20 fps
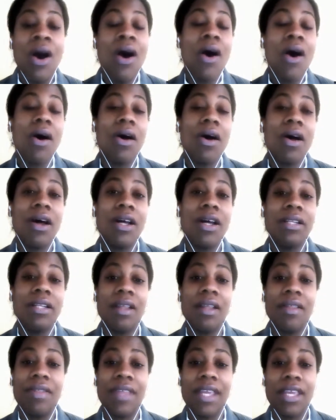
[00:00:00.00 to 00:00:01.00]

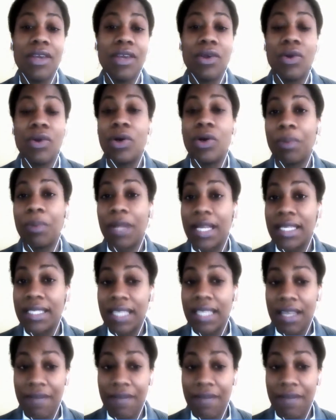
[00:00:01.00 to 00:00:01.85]
on the Google Plus